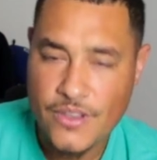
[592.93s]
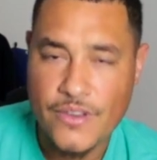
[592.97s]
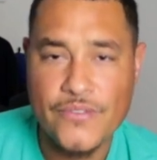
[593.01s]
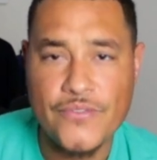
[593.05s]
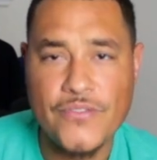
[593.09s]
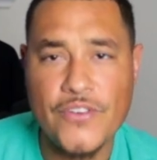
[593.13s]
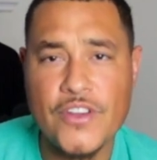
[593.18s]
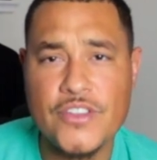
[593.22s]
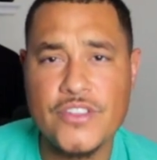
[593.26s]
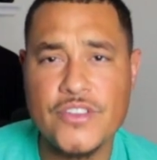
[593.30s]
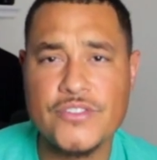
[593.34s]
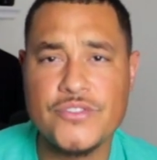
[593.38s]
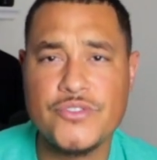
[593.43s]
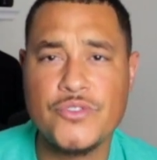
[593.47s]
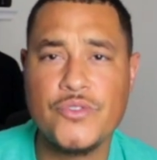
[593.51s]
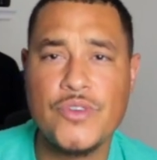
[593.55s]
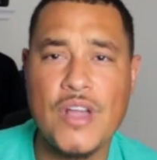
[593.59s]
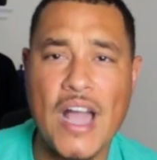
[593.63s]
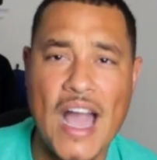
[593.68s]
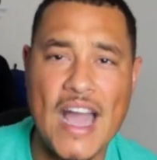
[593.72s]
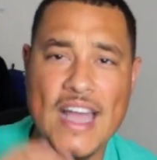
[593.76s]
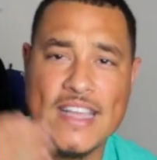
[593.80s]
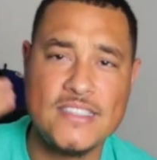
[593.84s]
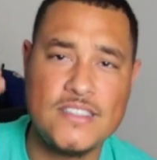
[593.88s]
further ado,
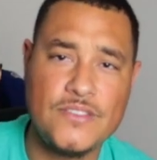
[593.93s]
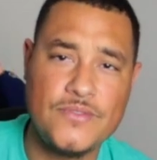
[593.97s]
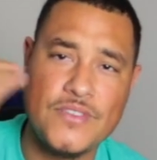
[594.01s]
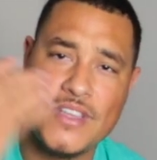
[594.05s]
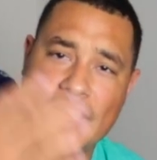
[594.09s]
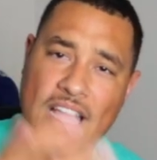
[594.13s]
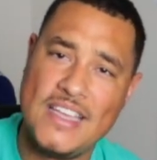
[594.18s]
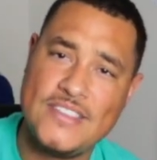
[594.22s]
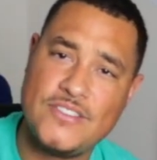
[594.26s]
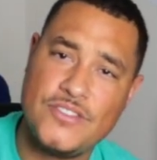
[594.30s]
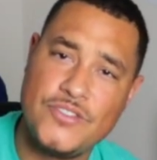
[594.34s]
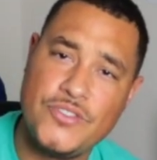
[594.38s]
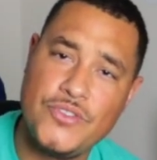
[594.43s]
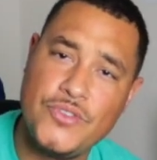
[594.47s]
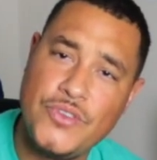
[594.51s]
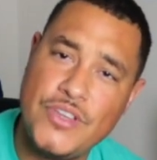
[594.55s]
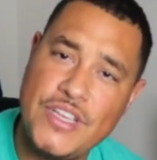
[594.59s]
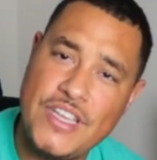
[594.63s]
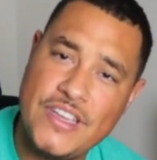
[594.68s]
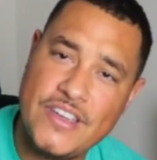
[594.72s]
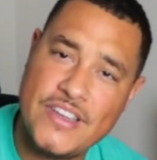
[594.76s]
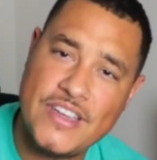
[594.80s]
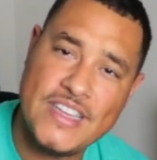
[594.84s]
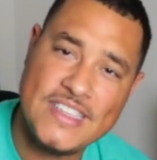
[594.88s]
guys, if you guys are new
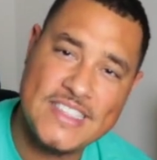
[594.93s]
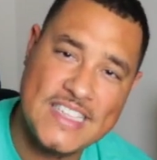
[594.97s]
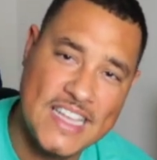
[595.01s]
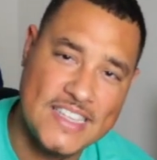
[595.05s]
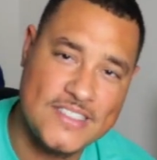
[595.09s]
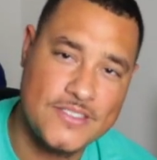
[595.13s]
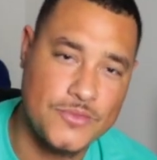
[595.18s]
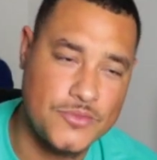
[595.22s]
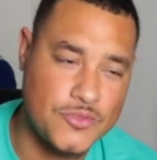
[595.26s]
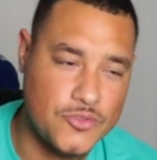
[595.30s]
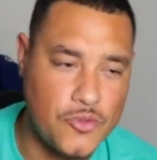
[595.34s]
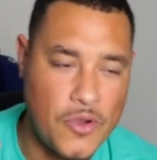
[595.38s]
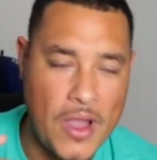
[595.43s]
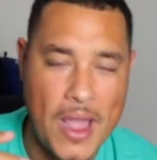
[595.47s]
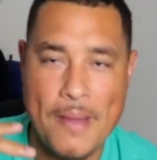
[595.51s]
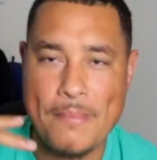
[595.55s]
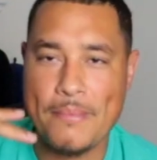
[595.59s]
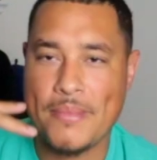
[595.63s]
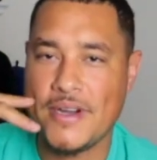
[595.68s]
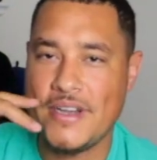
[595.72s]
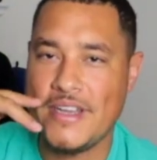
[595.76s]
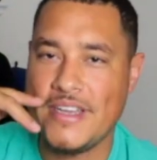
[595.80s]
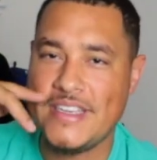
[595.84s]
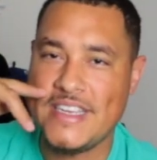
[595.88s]
here, hit that subscribe
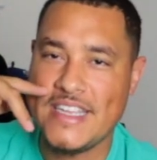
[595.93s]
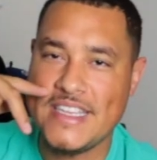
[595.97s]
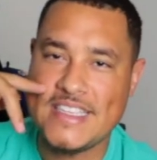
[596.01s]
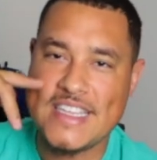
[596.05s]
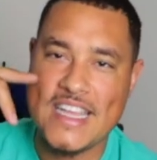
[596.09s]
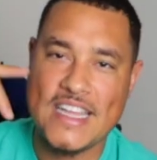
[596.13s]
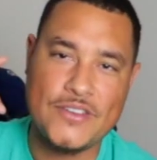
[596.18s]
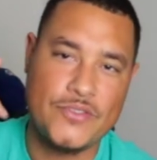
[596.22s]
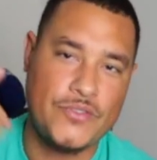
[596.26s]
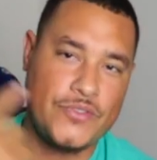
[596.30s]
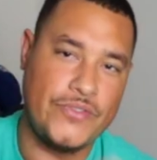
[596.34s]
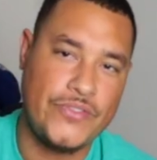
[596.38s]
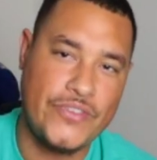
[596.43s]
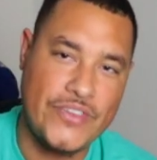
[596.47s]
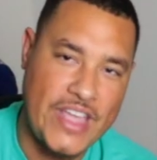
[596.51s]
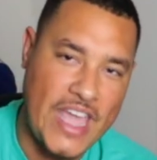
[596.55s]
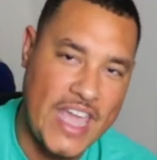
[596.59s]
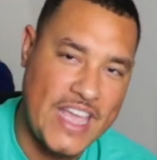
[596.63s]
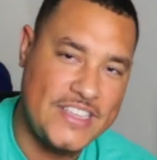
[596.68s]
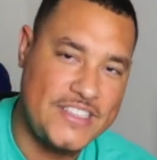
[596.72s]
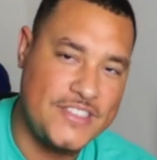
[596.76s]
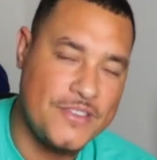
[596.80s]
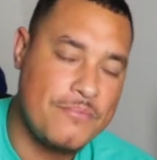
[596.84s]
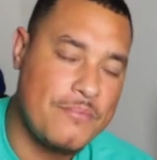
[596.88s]
button, hit that
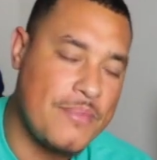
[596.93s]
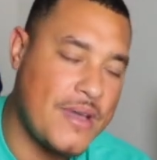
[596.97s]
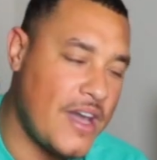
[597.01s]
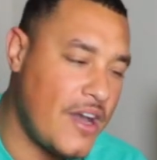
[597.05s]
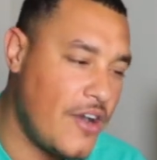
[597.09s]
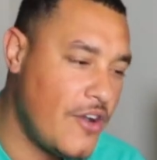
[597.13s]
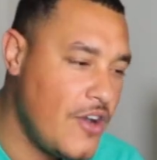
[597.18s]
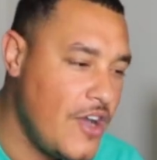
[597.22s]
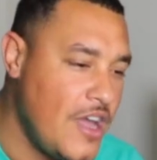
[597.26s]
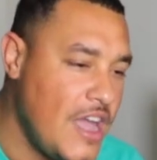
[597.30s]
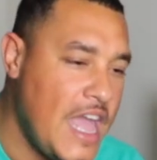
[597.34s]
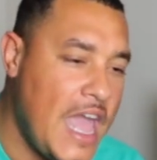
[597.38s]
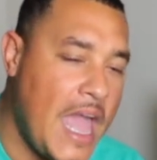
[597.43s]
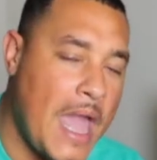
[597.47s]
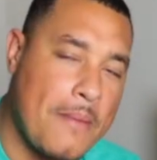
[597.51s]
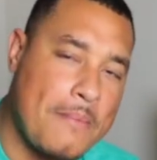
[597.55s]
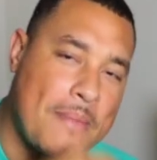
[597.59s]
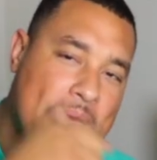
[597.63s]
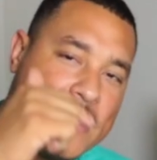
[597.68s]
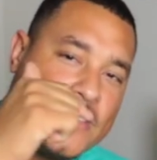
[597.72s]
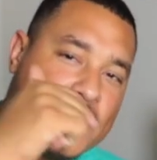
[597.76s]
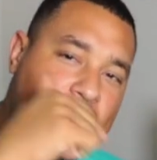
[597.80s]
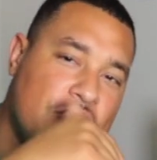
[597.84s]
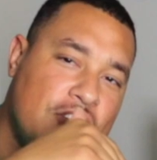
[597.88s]
notification bell, and
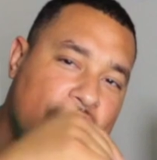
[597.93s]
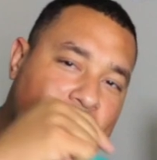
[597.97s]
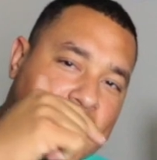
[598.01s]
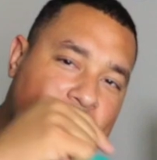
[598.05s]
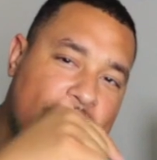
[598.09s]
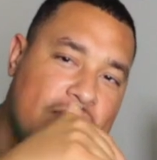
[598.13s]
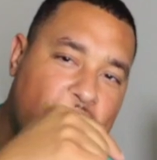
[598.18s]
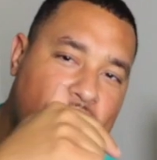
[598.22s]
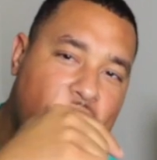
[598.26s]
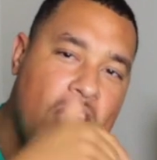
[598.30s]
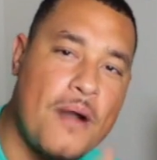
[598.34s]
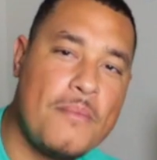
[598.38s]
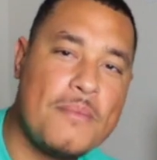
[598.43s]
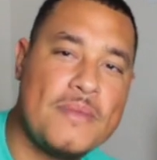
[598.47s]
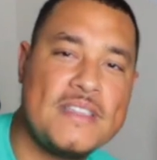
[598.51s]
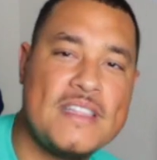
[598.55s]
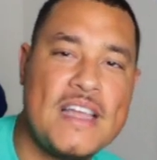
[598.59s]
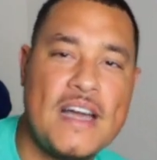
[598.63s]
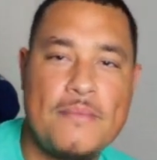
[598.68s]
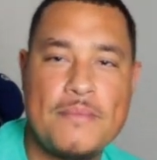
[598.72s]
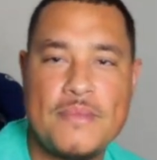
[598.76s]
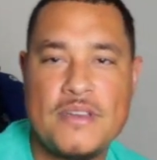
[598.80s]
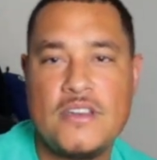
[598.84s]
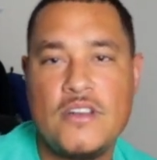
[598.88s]
make sure you leave a comment
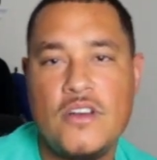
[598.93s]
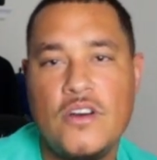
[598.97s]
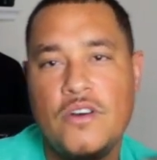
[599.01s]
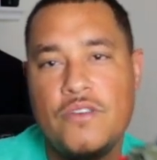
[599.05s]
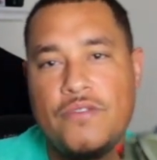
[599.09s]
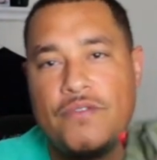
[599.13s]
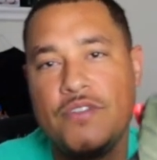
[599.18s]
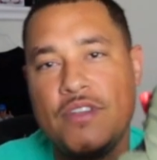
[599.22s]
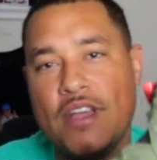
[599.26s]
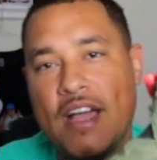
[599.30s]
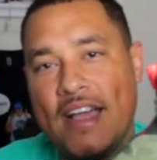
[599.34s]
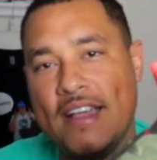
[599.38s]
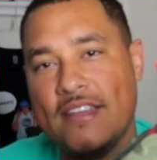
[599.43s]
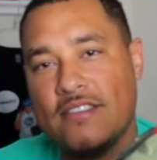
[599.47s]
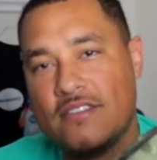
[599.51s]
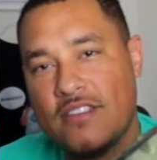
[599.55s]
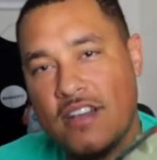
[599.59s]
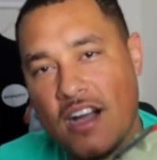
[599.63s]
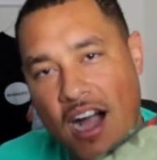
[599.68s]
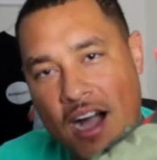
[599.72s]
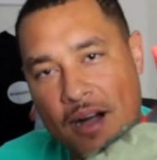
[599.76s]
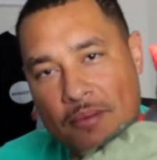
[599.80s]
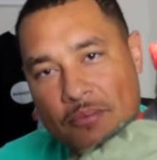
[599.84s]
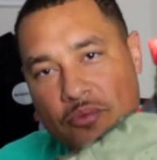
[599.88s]
down below if you guys
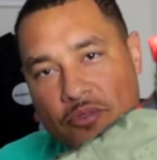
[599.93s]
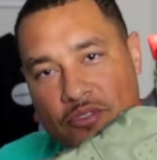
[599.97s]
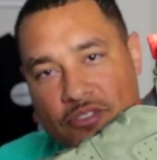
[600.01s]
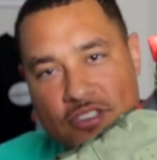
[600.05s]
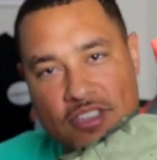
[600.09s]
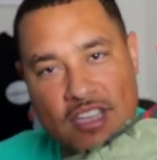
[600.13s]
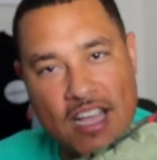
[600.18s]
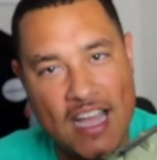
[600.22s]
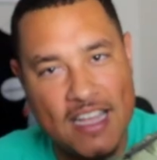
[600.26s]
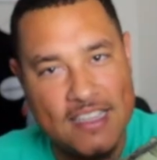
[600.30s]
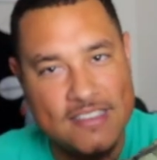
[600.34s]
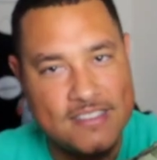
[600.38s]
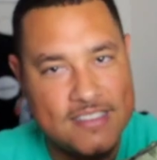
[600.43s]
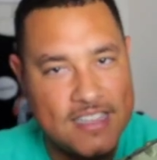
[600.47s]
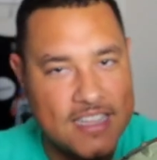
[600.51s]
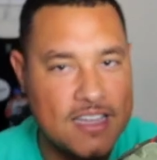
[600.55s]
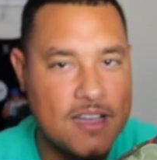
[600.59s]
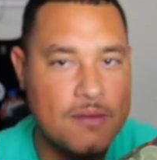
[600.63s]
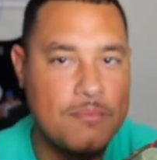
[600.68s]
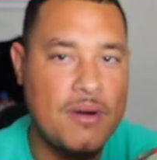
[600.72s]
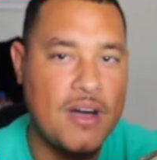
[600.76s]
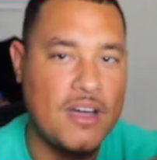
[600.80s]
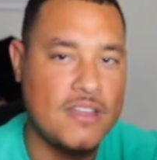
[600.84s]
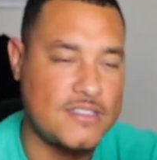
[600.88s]
cop, what you guys think
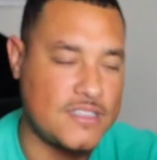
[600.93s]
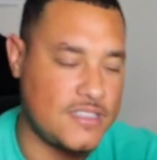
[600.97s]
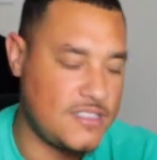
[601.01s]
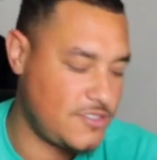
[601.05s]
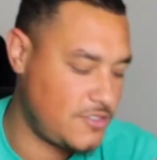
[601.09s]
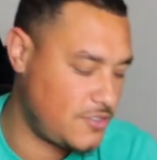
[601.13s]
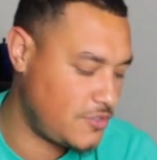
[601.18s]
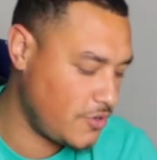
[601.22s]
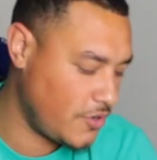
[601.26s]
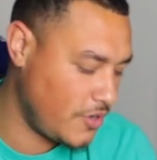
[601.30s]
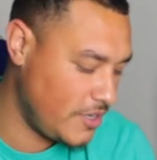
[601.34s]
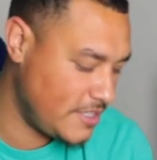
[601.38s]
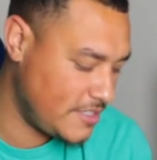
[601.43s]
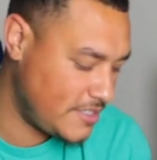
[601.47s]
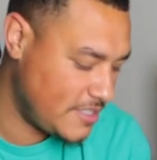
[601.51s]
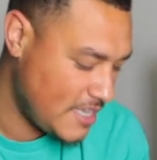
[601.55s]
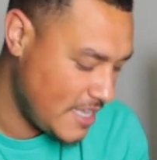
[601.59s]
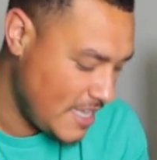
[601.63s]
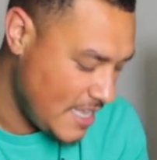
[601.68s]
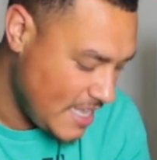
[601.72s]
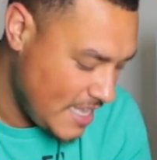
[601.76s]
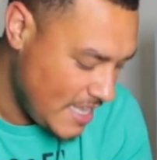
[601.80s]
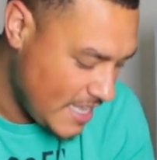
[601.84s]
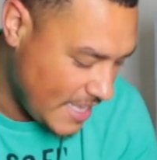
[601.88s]
about these joints.
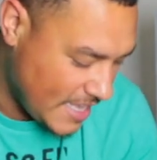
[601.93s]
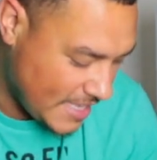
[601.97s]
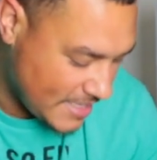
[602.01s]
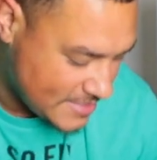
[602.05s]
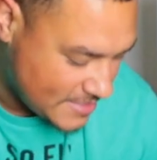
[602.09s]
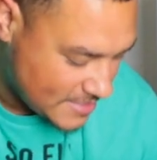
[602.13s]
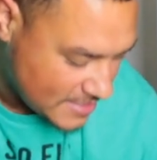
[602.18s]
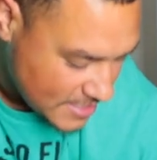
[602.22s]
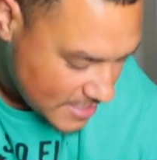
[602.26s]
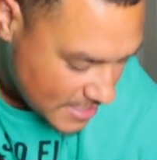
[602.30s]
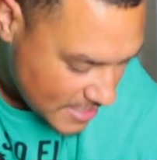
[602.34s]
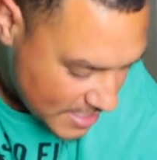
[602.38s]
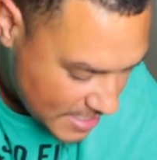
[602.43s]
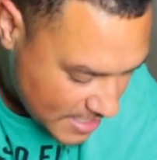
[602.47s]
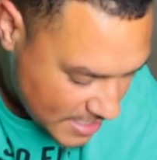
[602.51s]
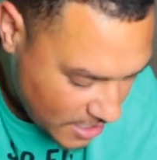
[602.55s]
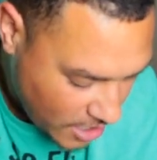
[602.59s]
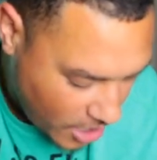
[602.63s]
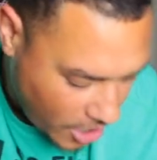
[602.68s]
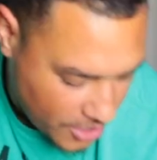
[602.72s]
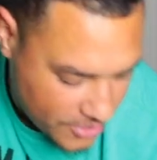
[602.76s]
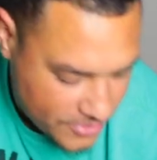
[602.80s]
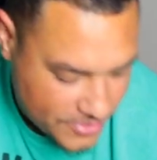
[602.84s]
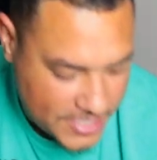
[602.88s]

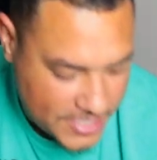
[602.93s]
Are